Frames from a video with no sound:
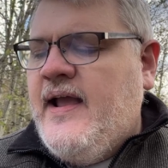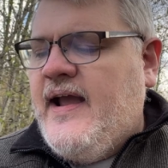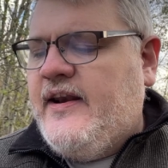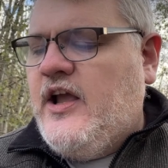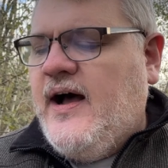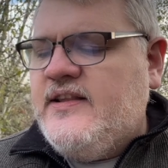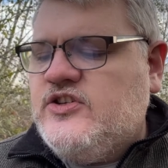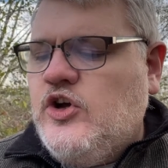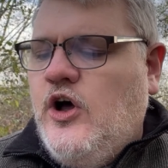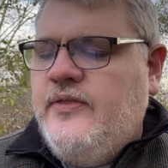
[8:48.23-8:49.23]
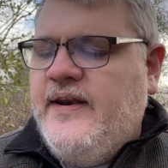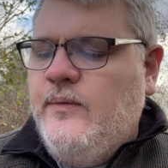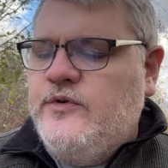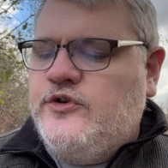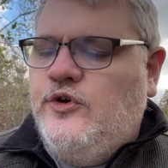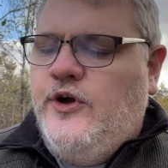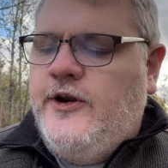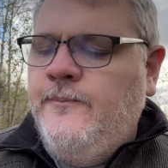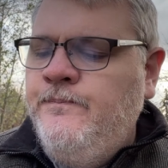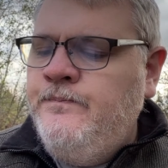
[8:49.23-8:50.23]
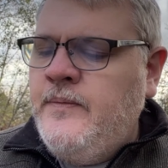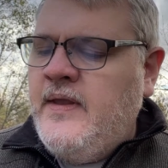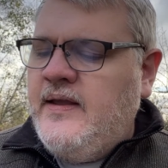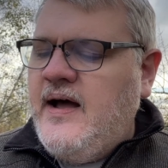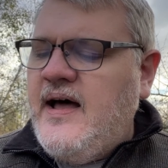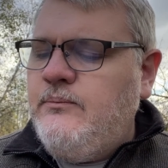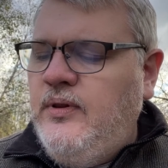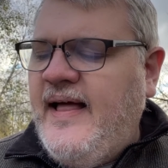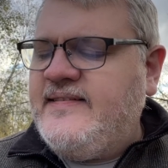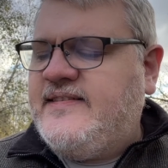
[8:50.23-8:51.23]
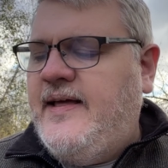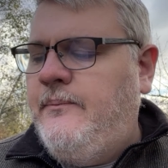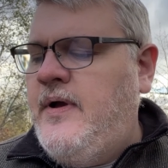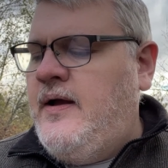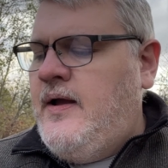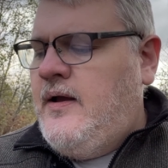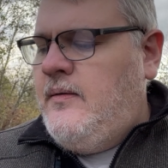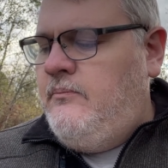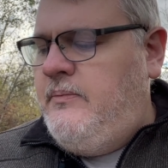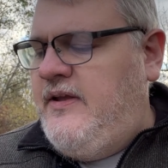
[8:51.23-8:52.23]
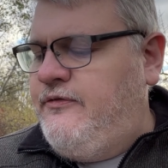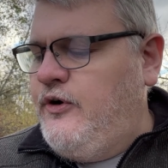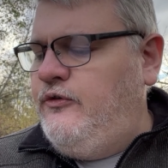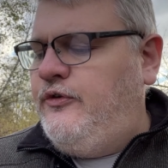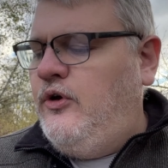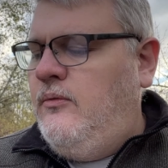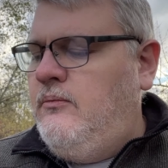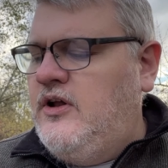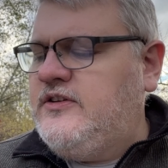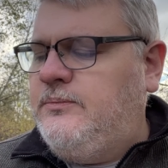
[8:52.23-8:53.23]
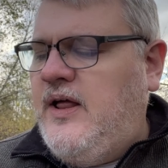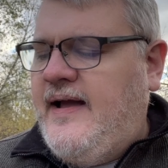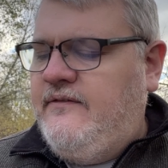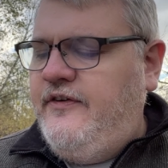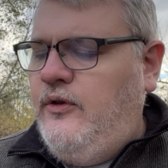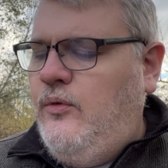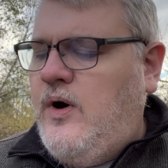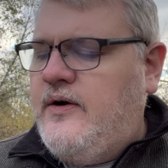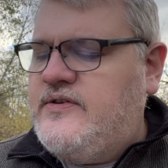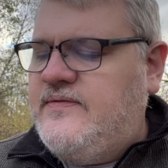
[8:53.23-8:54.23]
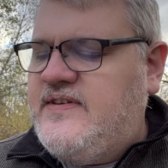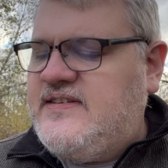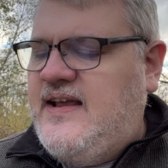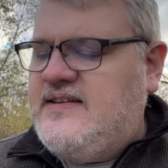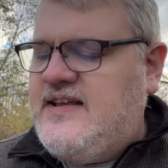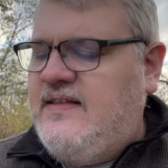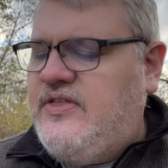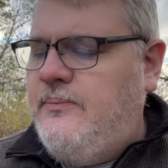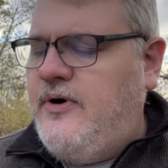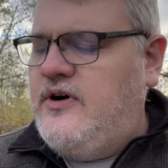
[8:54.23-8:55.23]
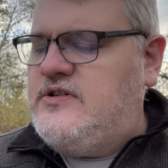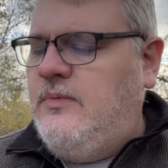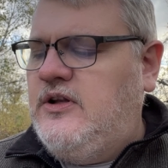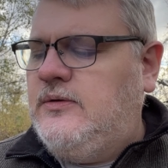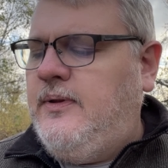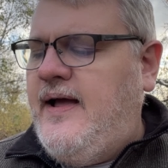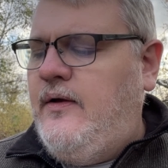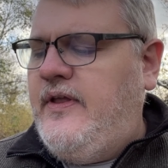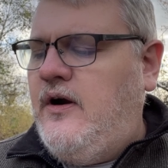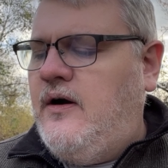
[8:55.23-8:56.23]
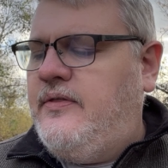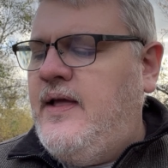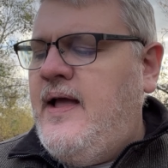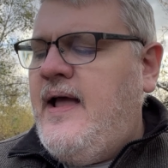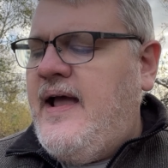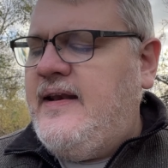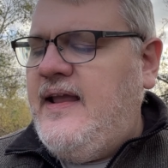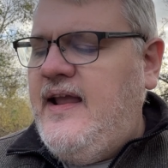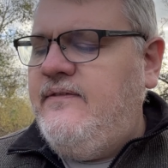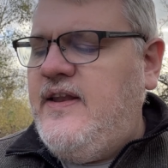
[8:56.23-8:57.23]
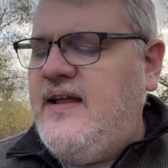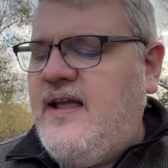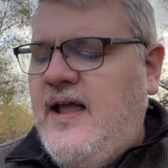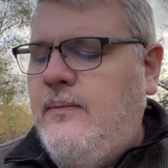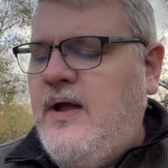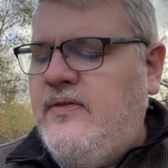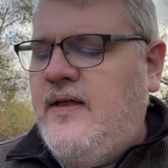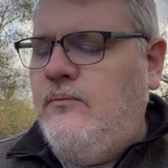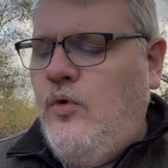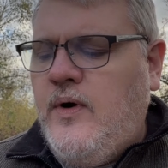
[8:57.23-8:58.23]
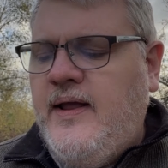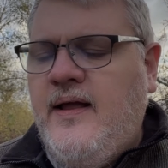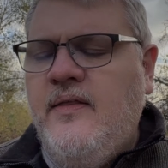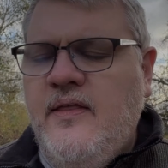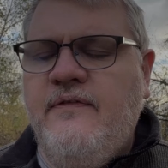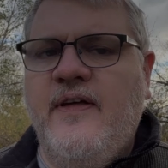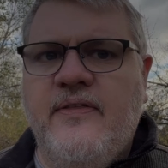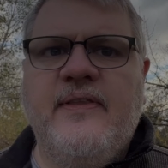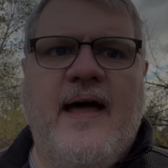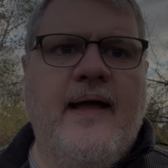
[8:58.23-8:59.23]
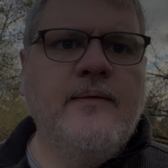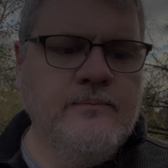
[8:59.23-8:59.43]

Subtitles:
And God saw that it was good. God blessed them. Be fruitful, multiply, and fill the waters of the seas, and let the birds multiply on the earth. And evening came, and then morning, the fifth day.